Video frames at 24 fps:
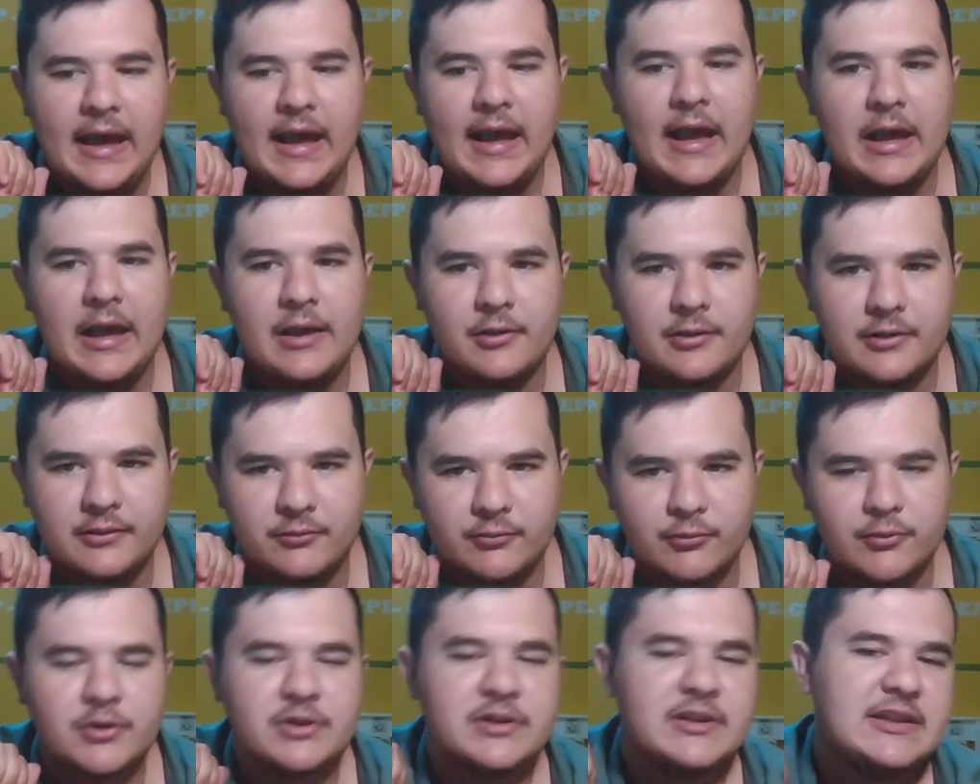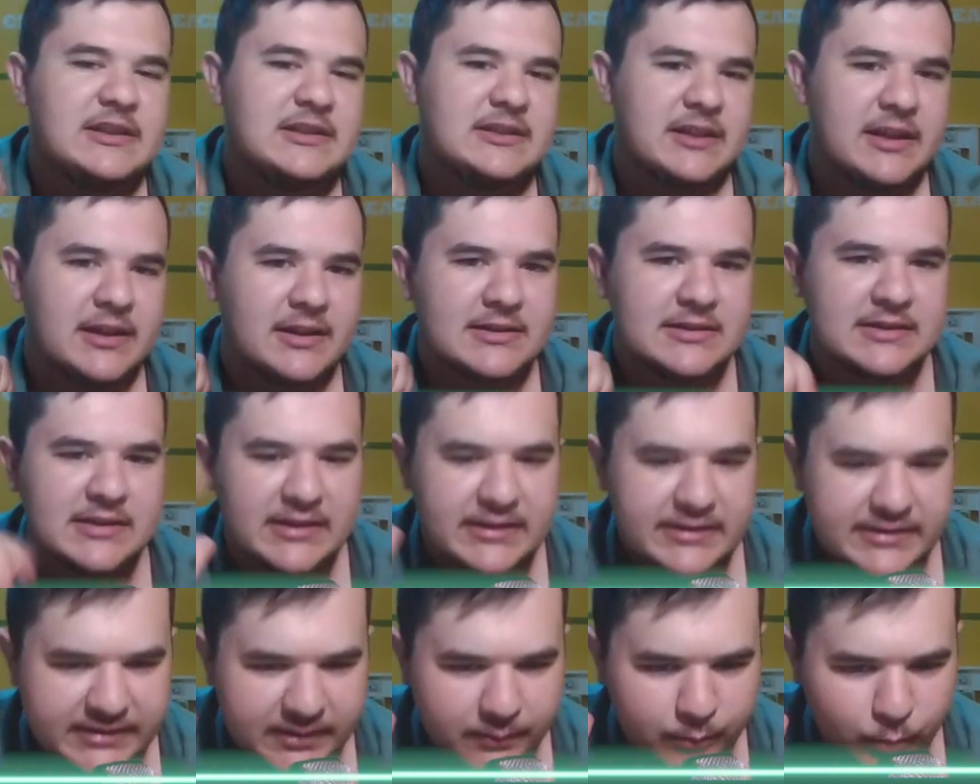And rook d6
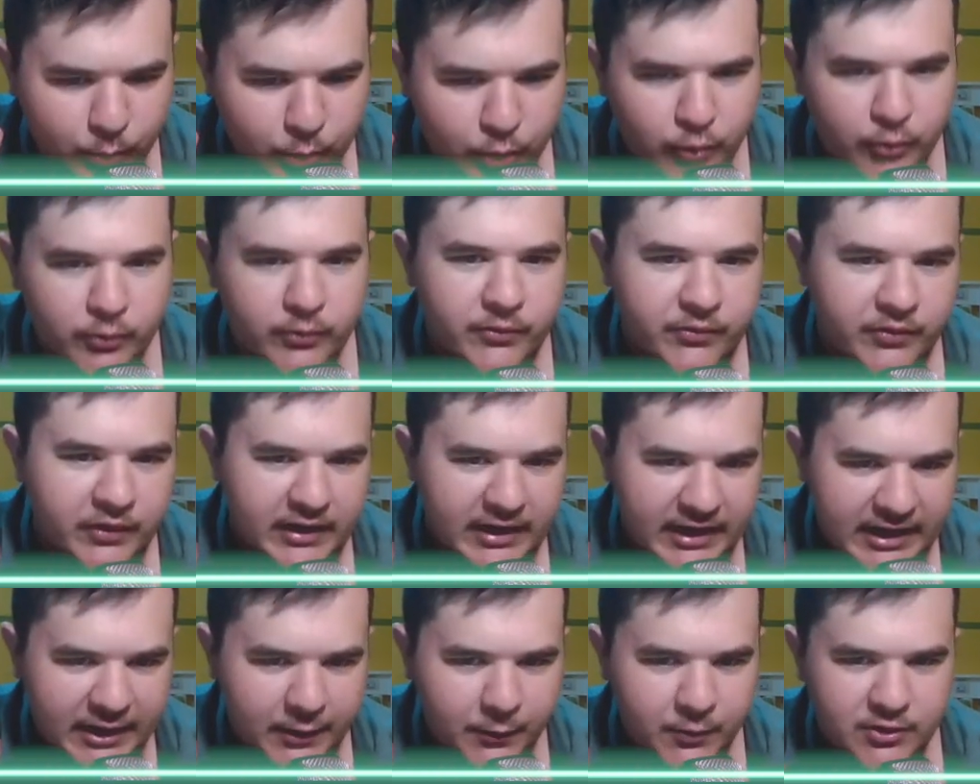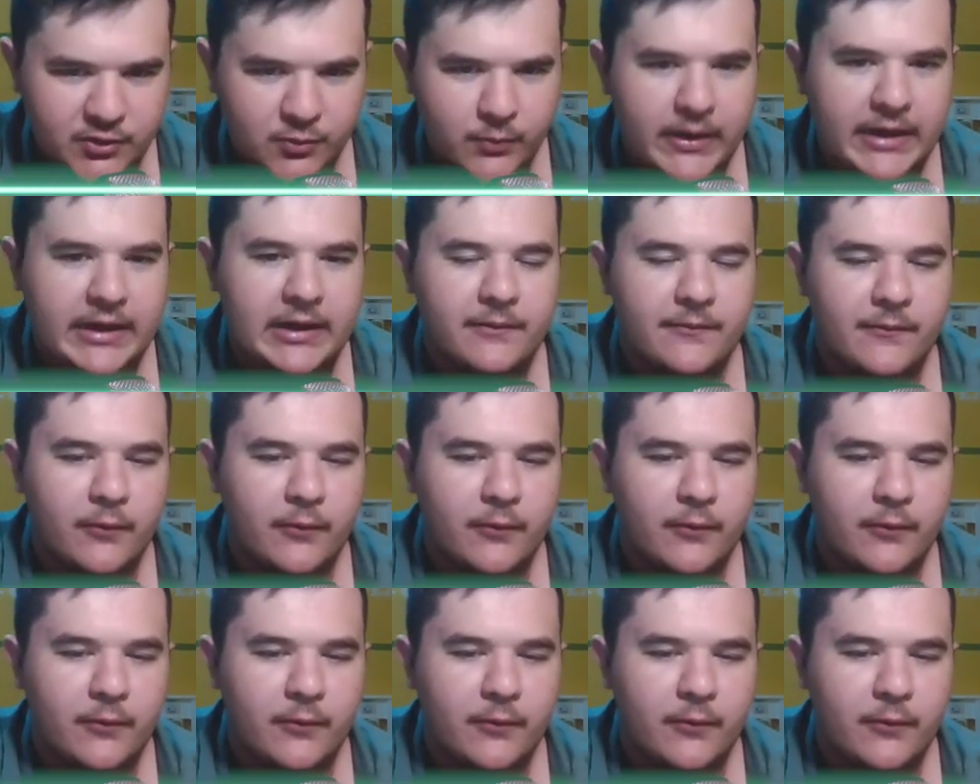is the move he was waiting